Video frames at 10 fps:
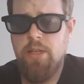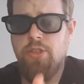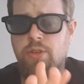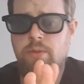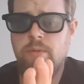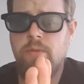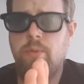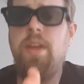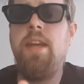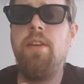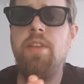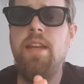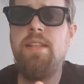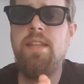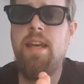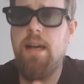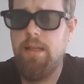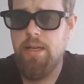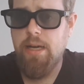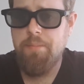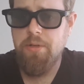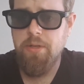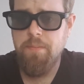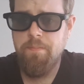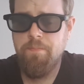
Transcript: So we hear that it's in a helicopter.